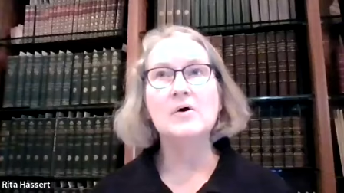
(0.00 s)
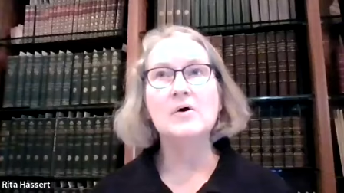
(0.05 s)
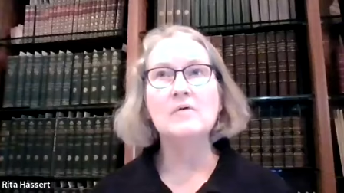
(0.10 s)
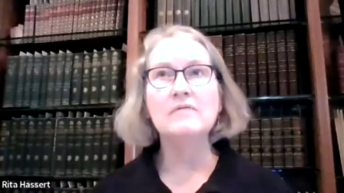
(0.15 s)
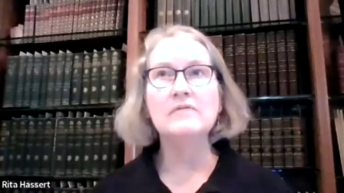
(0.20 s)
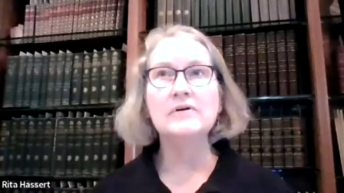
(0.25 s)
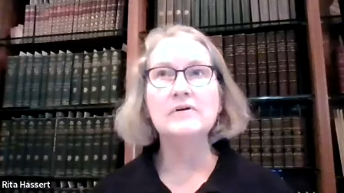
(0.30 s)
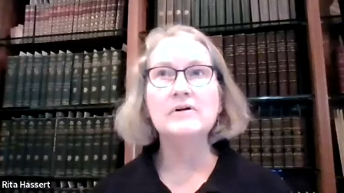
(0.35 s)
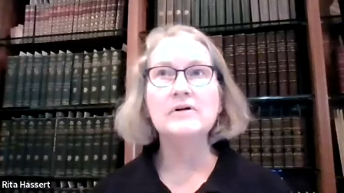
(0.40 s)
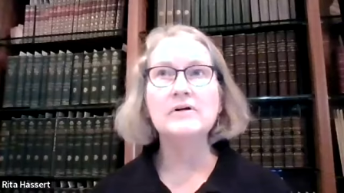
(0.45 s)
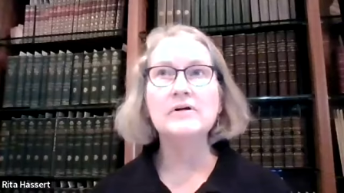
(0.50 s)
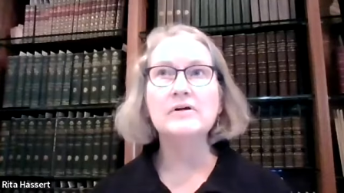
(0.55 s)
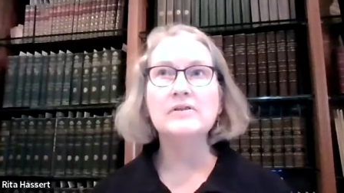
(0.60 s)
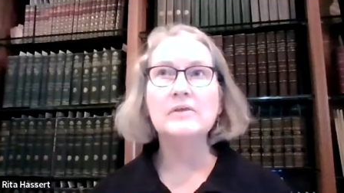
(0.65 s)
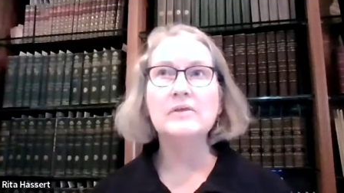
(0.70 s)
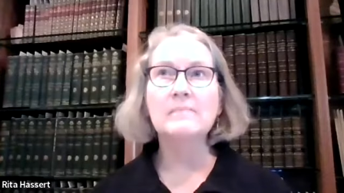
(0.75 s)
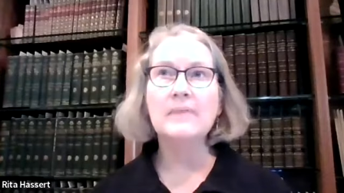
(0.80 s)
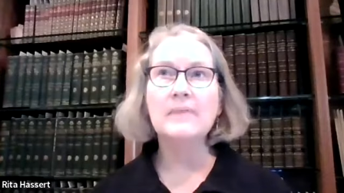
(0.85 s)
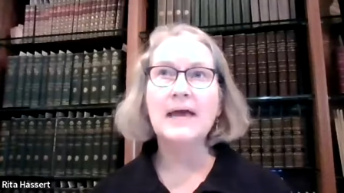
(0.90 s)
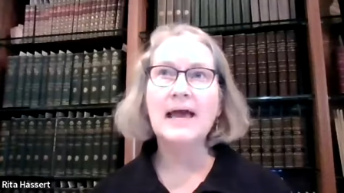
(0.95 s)
over
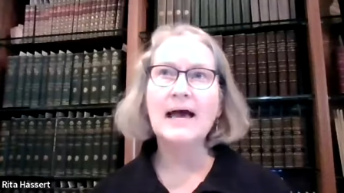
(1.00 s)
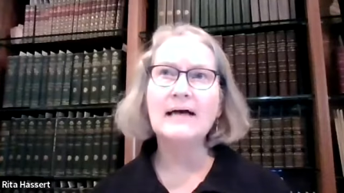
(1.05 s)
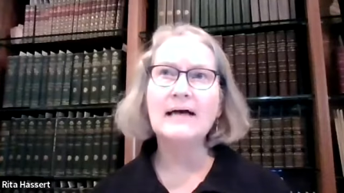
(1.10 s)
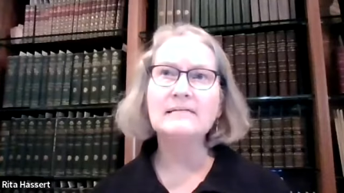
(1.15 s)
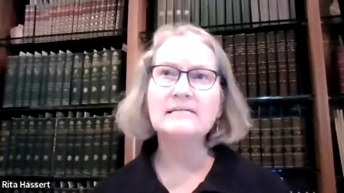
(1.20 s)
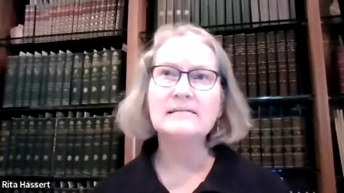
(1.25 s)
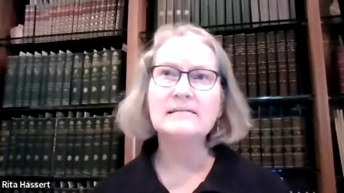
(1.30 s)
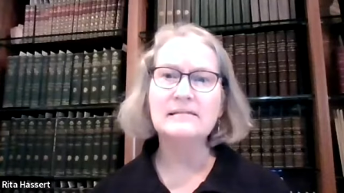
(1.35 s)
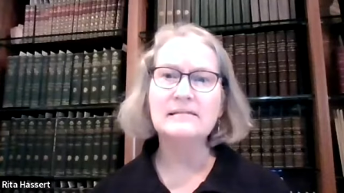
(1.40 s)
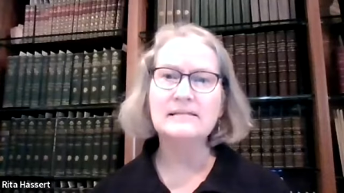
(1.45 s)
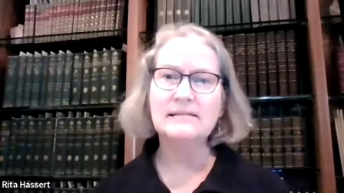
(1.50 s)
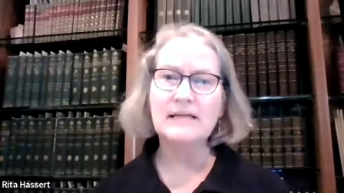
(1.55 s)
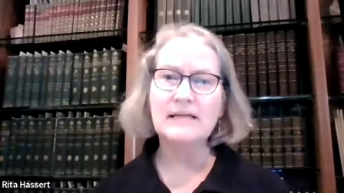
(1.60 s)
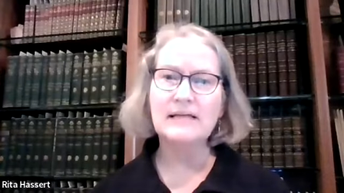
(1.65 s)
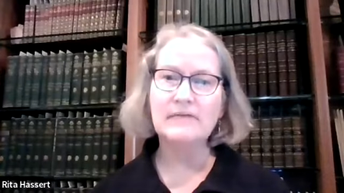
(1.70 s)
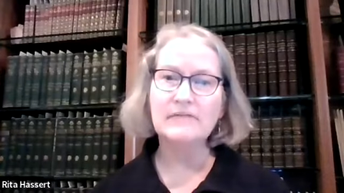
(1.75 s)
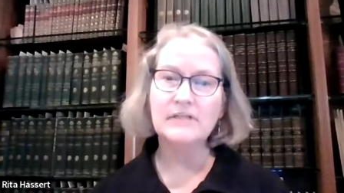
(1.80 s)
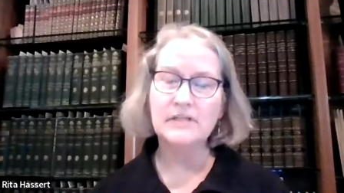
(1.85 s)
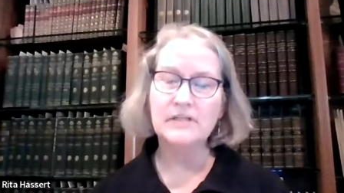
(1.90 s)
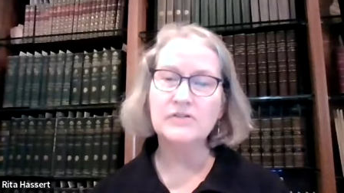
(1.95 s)
the past
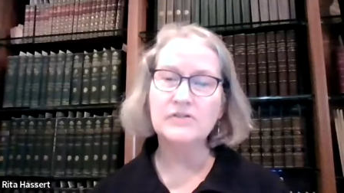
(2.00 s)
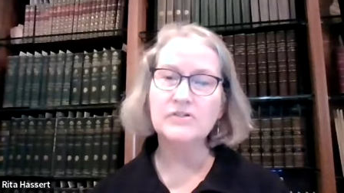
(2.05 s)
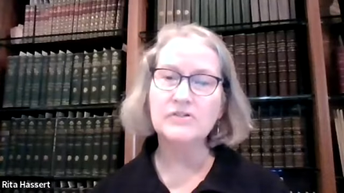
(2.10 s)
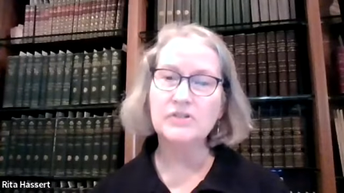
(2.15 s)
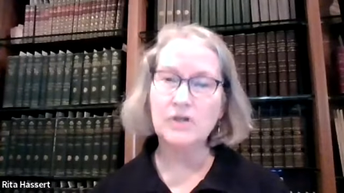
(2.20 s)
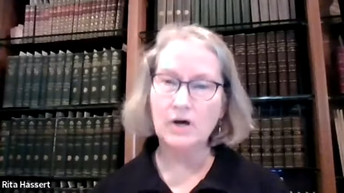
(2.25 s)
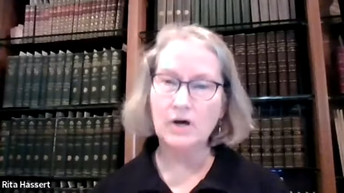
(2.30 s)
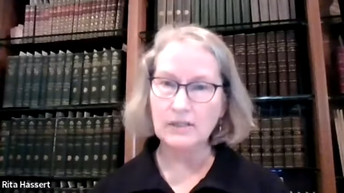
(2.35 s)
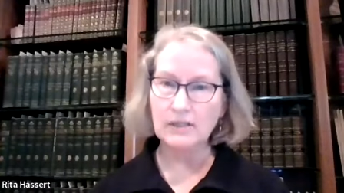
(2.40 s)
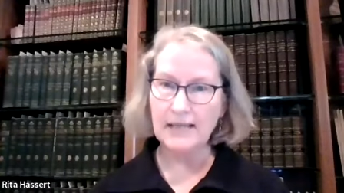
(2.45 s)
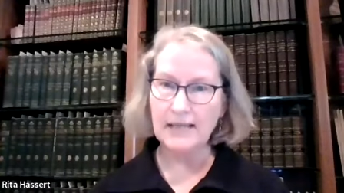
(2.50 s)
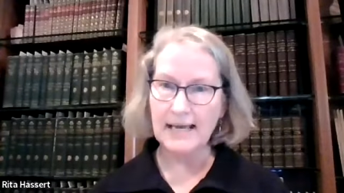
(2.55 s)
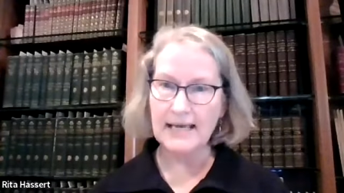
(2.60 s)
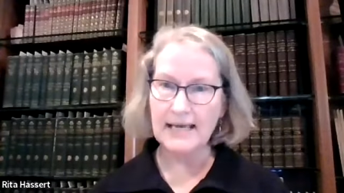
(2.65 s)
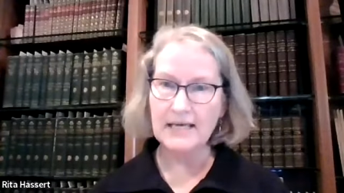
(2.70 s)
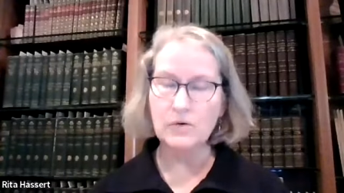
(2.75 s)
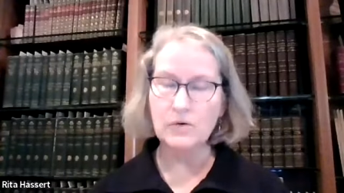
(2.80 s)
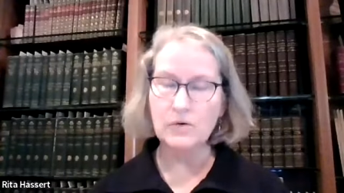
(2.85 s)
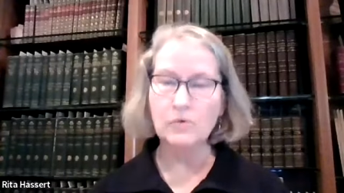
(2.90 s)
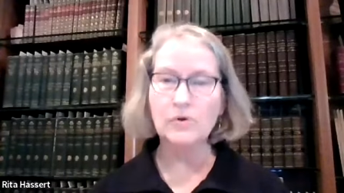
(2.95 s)
seven years called
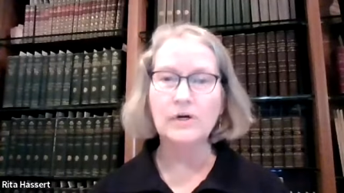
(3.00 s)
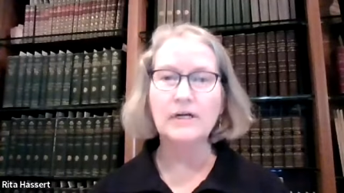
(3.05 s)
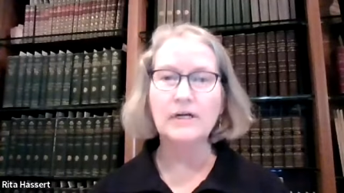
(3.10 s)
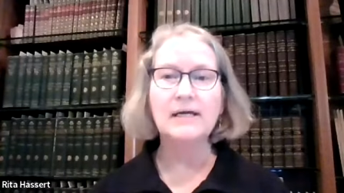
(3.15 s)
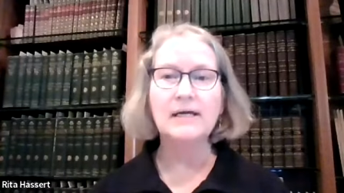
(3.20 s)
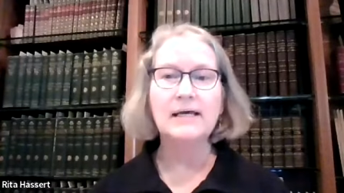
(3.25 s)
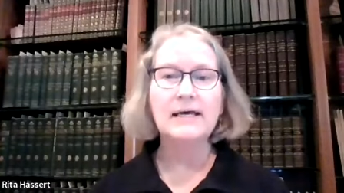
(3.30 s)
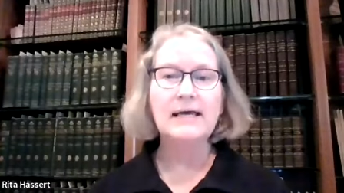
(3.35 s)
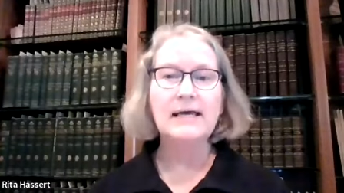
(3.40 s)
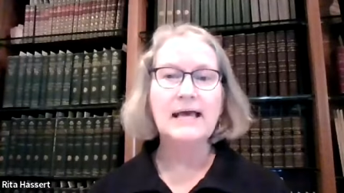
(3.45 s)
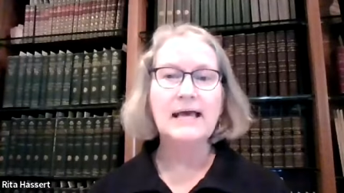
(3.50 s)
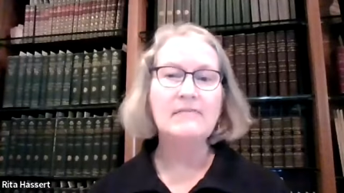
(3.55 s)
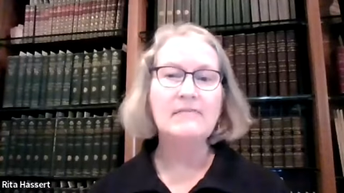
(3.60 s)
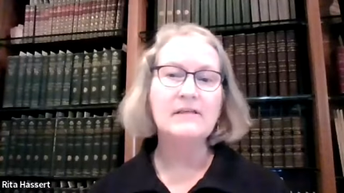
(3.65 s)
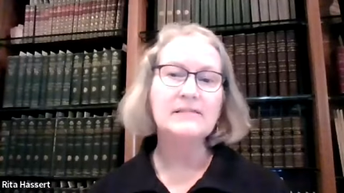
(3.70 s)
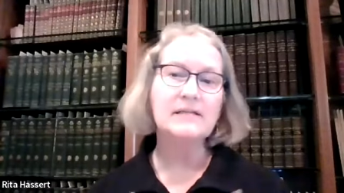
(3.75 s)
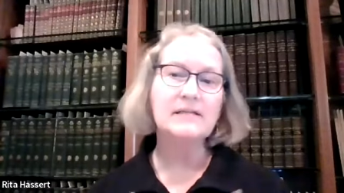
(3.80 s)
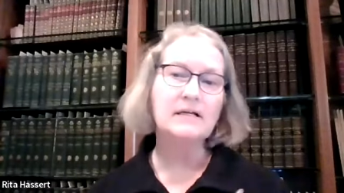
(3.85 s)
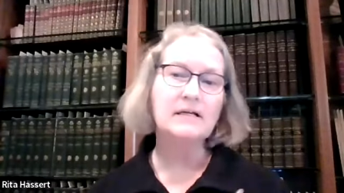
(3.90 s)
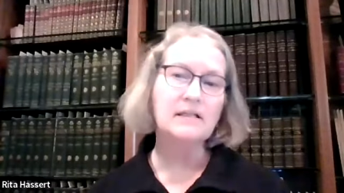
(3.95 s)
ACORN, and
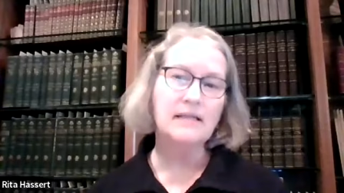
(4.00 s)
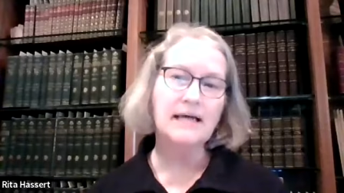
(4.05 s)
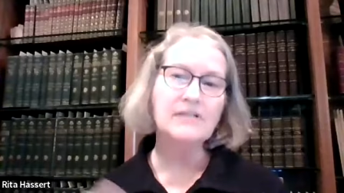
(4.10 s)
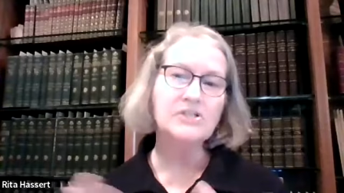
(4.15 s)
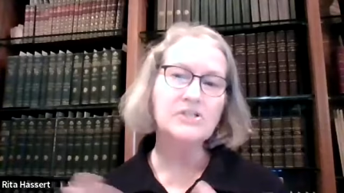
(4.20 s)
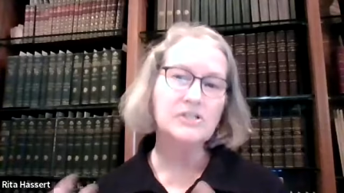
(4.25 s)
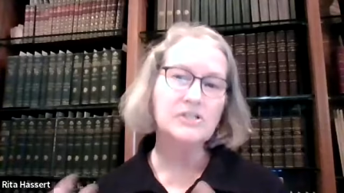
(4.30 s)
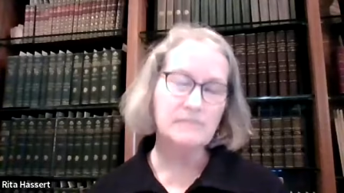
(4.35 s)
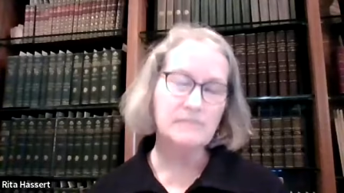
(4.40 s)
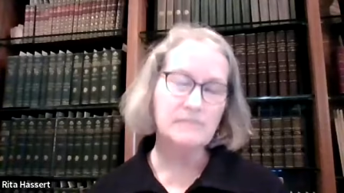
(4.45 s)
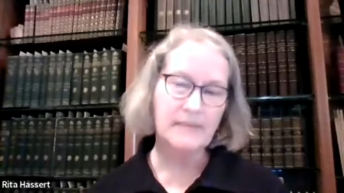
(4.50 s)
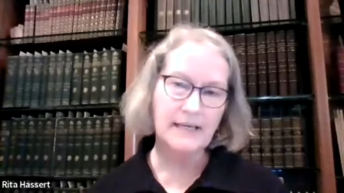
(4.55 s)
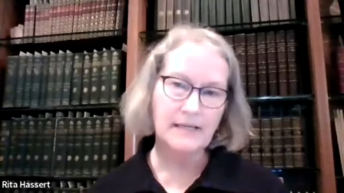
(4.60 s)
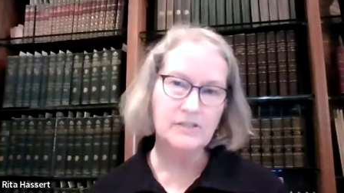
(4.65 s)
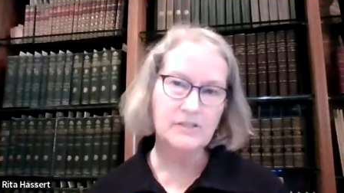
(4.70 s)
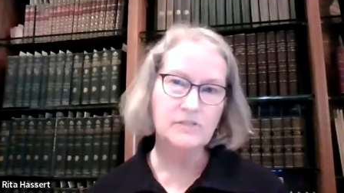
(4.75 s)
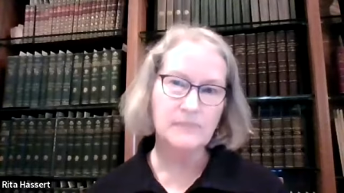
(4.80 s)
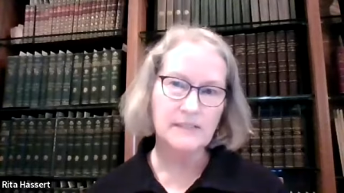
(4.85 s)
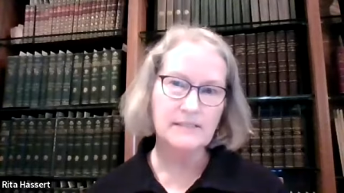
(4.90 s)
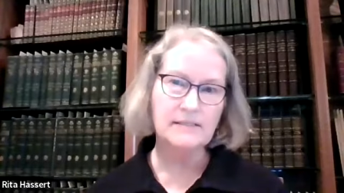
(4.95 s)
that's a collections
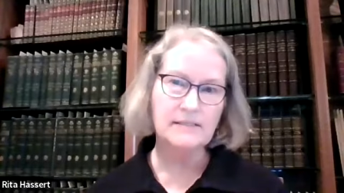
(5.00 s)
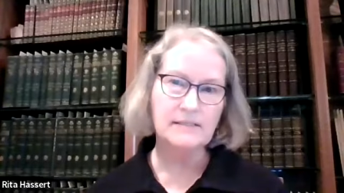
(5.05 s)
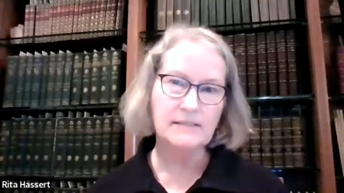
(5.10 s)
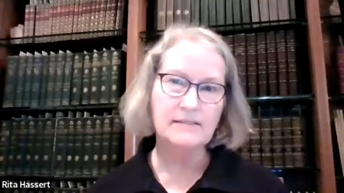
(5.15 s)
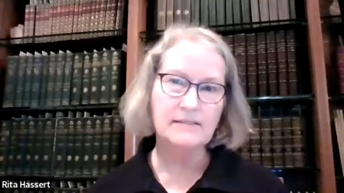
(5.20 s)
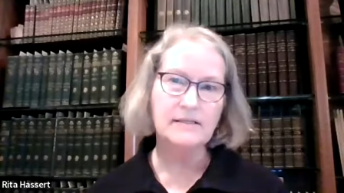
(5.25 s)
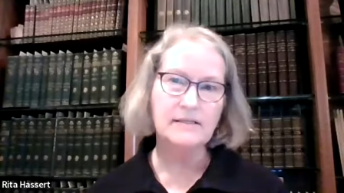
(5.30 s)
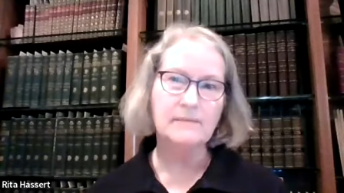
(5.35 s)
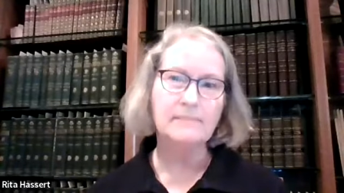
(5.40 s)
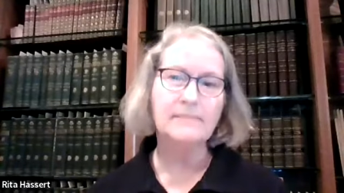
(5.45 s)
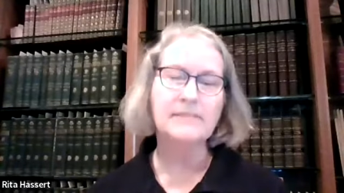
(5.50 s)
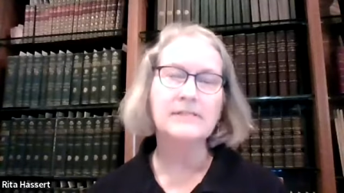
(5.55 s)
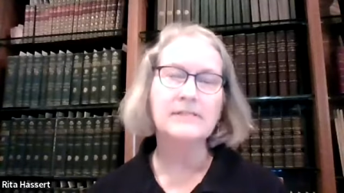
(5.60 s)
management system.